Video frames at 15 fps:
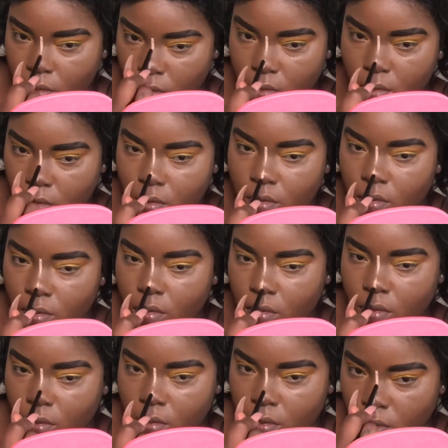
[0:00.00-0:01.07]
I use the
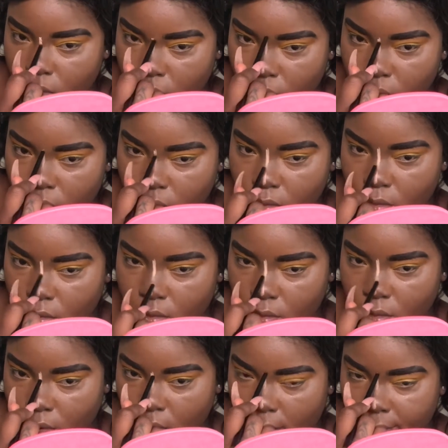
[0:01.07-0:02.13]
back of my
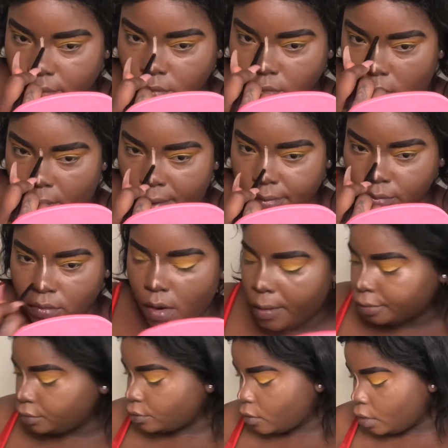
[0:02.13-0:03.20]
makeup brush, like one of my
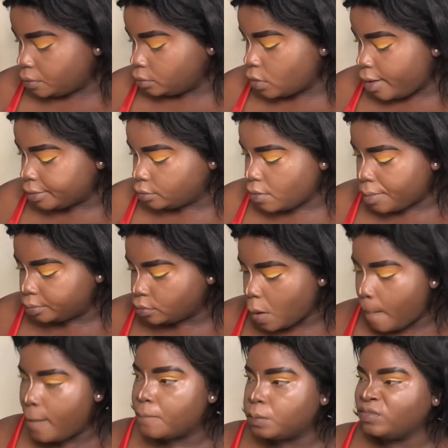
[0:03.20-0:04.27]
eyeshadow brushes,
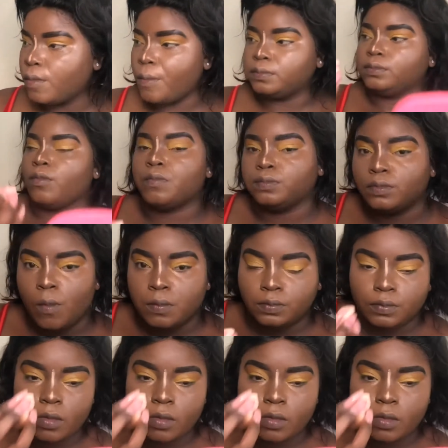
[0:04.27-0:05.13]
to put that on.